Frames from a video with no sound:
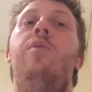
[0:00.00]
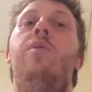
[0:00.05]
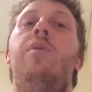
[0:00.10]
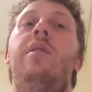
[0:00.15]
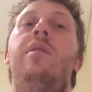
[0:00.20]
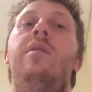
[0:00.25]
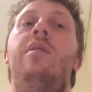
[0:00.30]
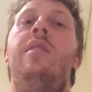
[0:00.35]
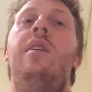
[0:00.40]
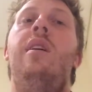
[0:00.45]

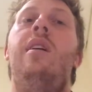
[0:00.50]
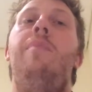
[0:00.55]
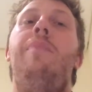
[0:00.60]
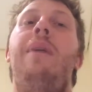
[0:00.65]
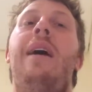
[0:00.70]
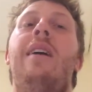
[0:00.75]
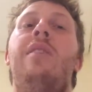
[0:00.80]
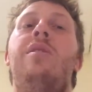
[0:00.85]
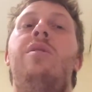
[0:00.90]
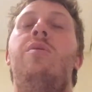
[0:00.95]
Ruitt's
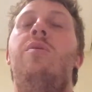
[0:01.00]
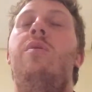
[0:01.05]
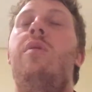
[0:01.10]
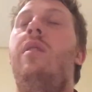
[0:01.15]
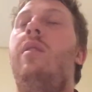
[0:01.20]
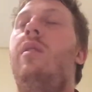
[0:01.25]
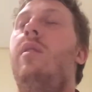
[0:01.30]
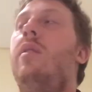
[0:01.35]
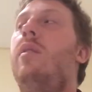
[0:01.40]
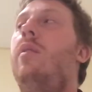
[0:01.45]
backstory
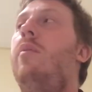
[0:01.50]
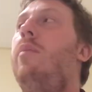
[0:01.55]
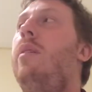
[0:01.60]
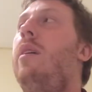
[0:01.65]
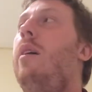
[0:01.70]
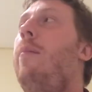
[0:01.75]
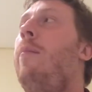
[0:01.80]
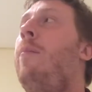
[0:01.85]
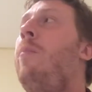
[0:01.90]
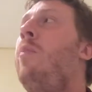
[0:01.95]
in a little
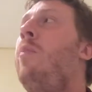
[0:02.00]
bit,